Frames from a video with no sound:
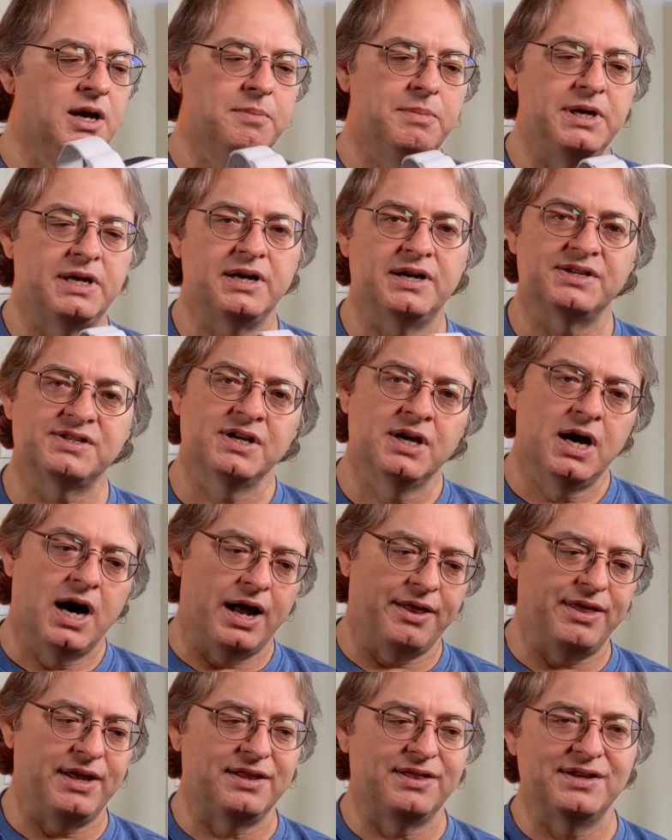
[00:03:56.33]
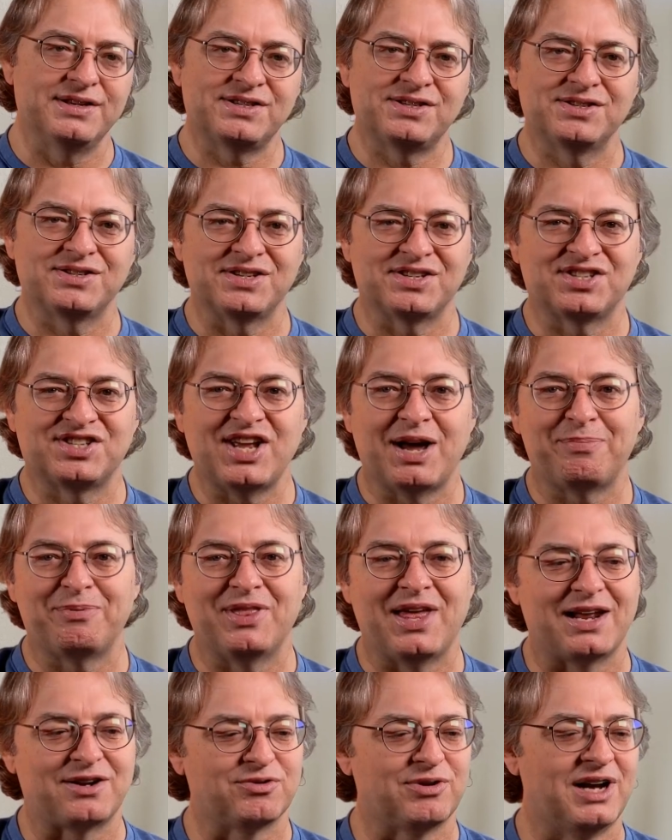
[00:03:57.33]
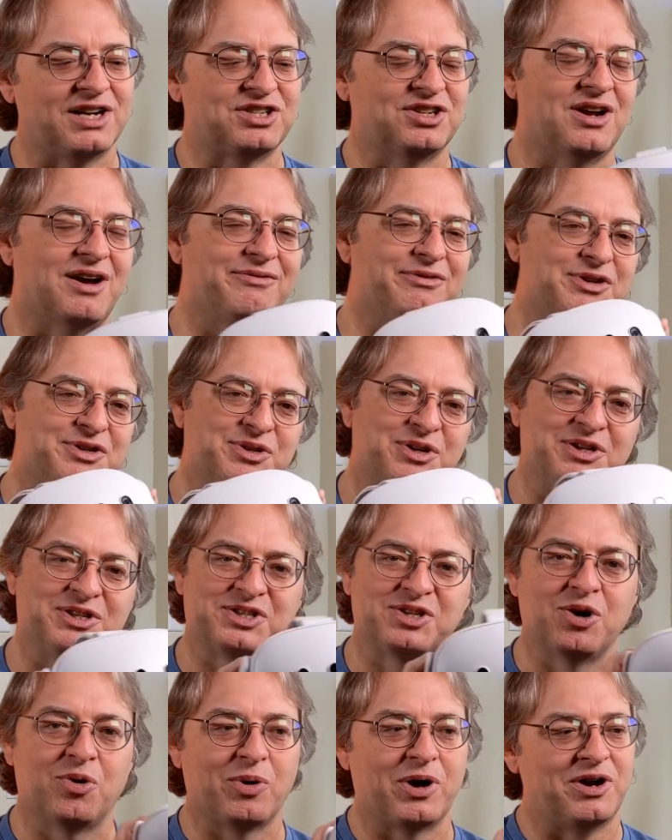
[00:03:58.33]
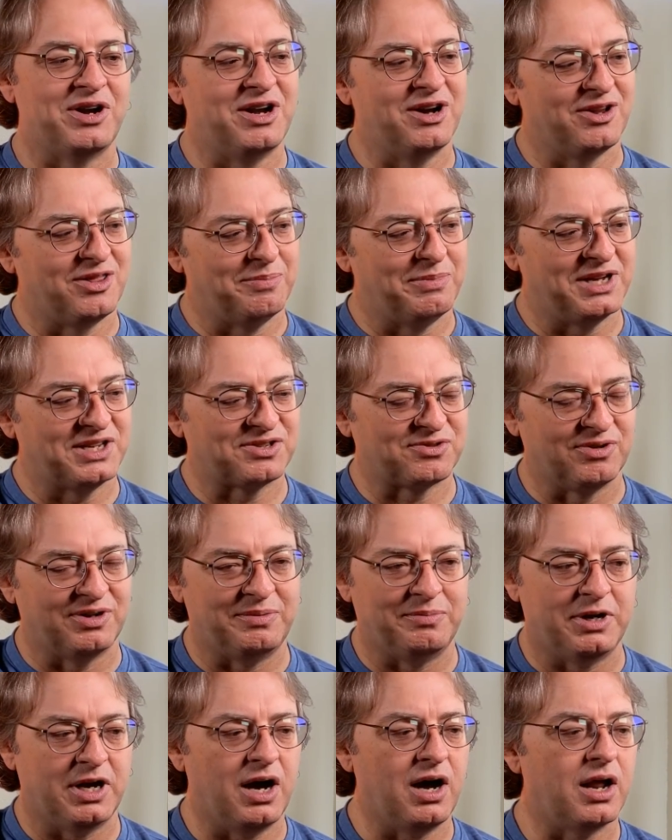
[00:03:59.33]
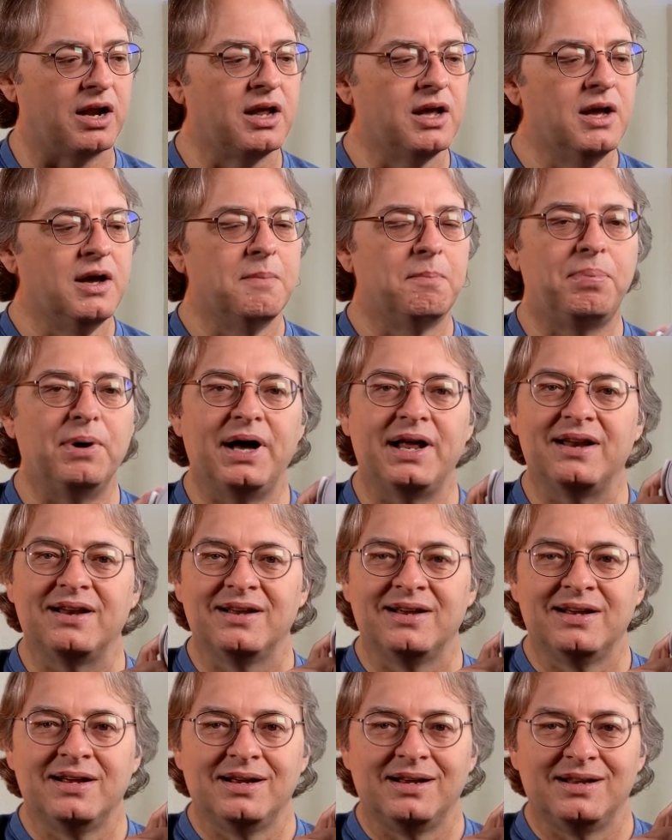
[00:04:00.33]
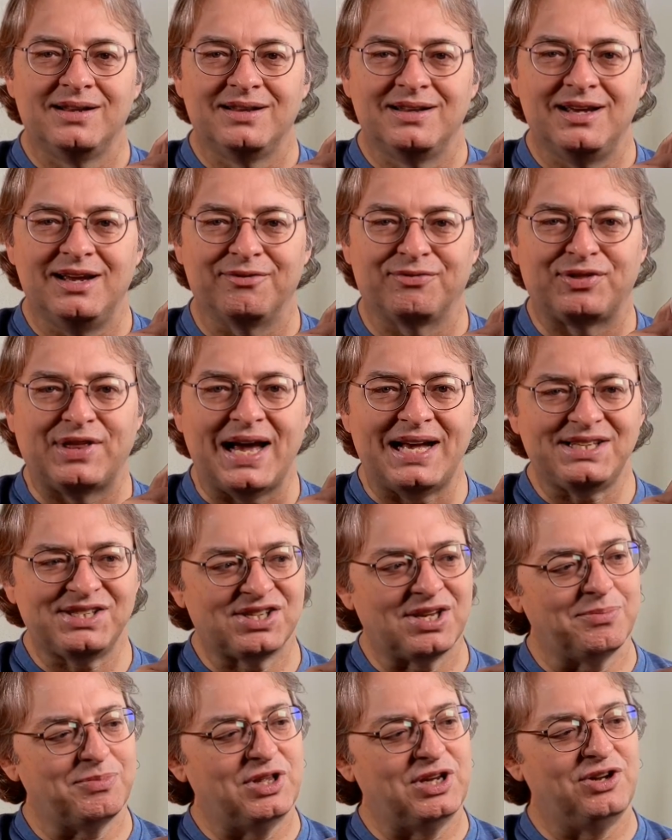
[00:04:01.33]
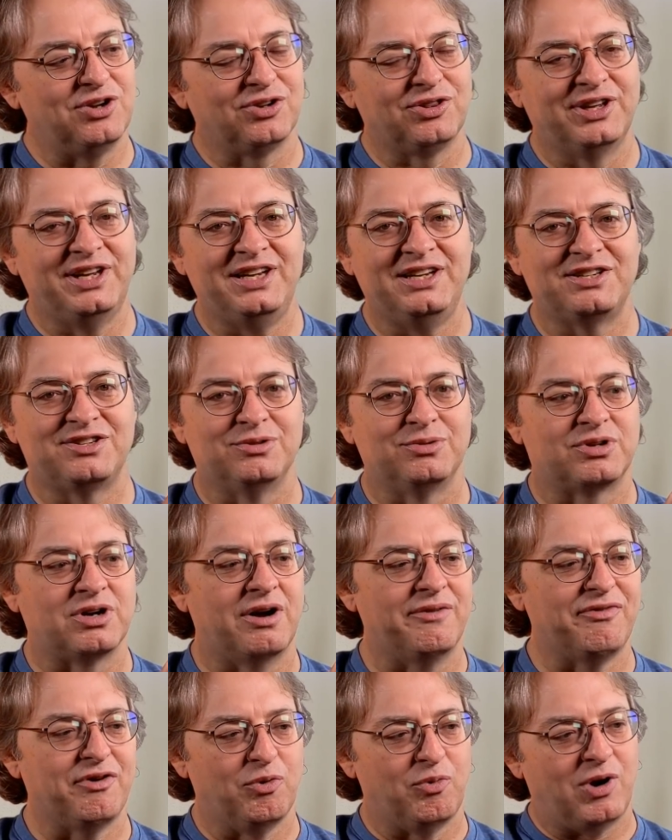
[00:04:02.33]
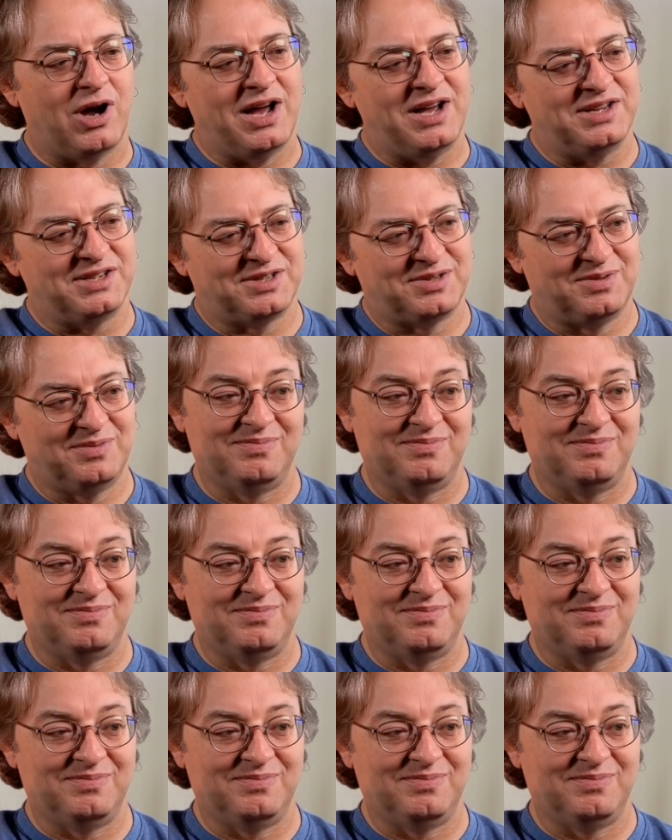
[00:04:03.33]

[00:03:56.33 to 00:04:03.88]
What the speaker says: because I think this is a step in that direction. Obviously, it's nowhere near the Big Screen Beyond, but if that's something you're leaning to comfort-wise,